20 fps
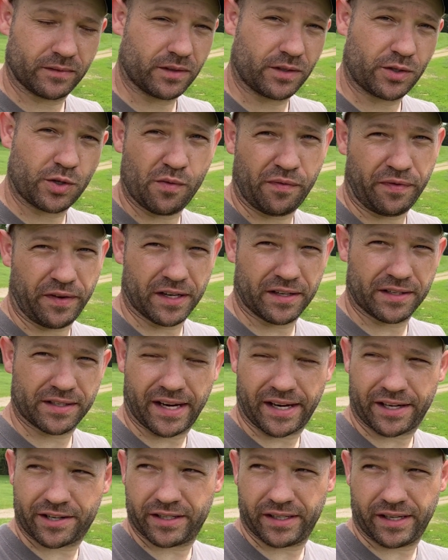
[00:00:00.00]
2 fields,
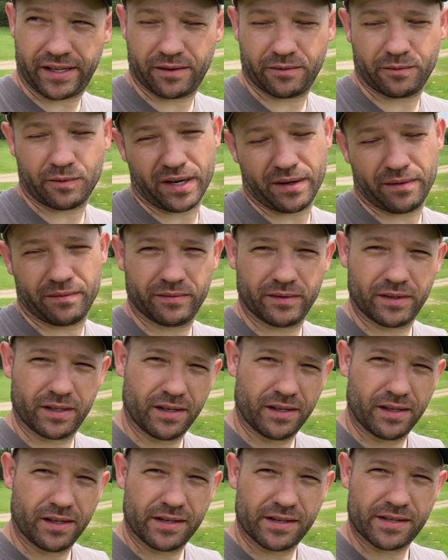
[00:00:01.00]
actually. The one
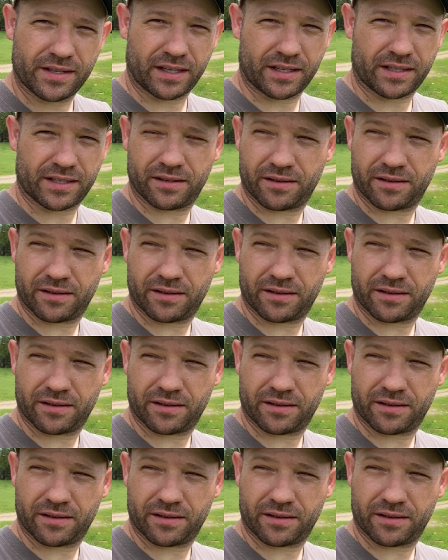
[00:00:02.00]
6